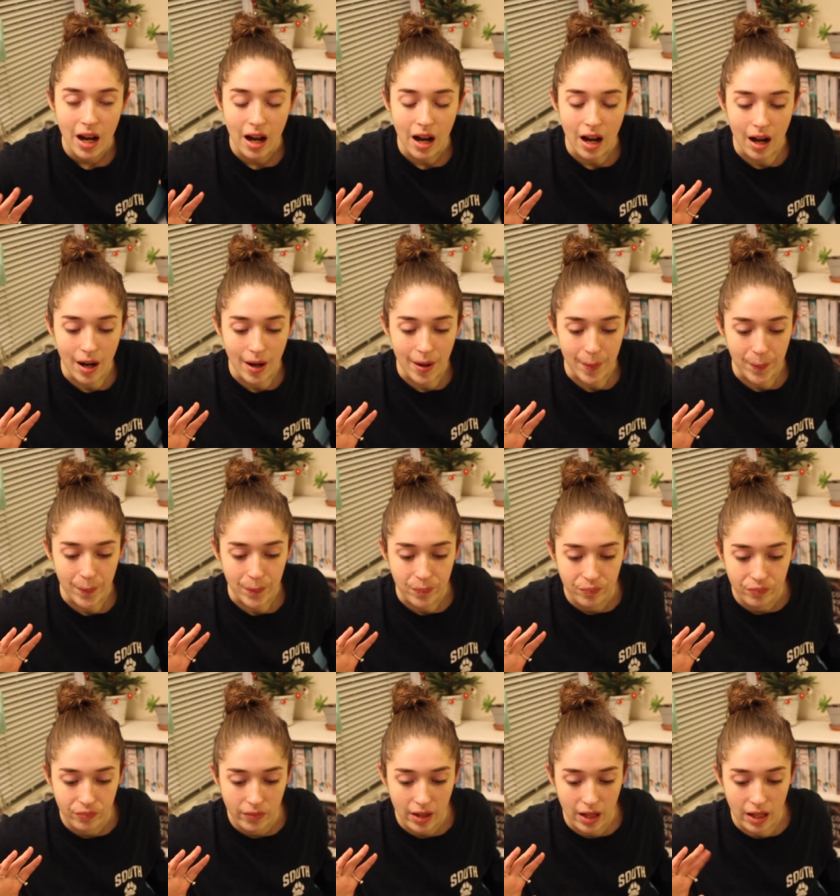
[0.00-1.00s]
um,
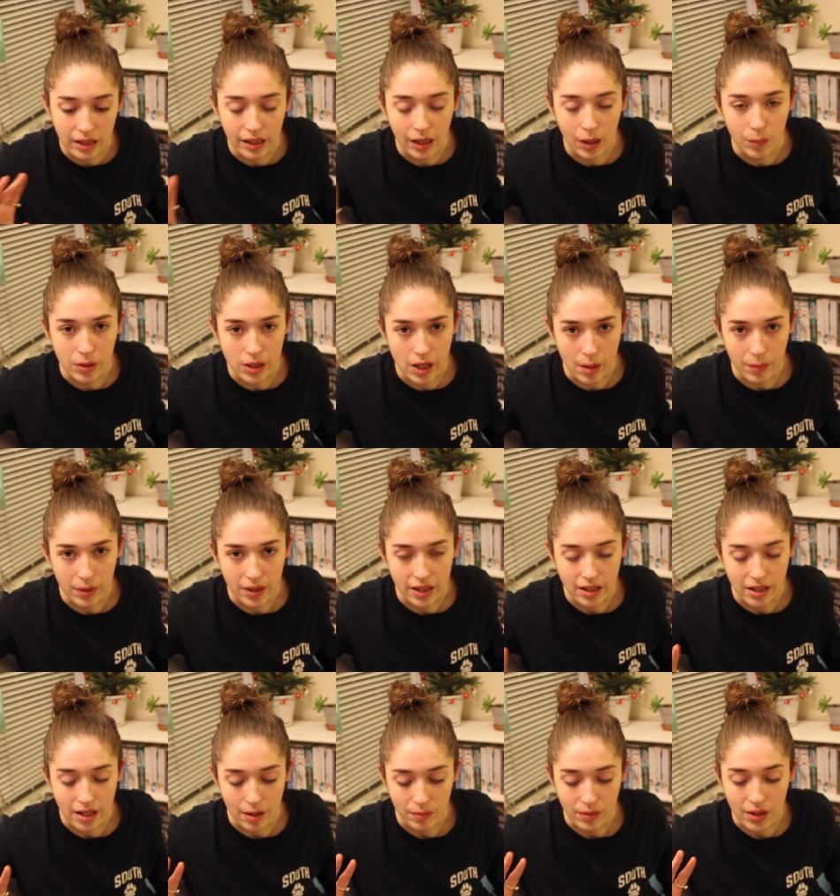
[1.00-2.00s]
and they'll be up by the
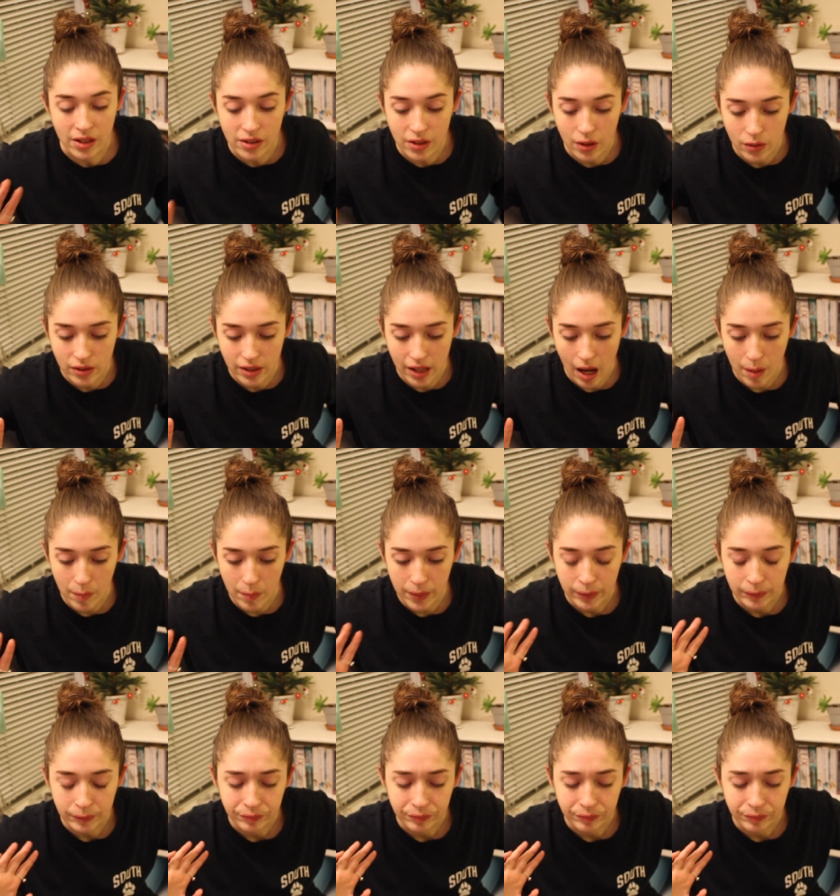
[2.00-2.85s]
time this goes up.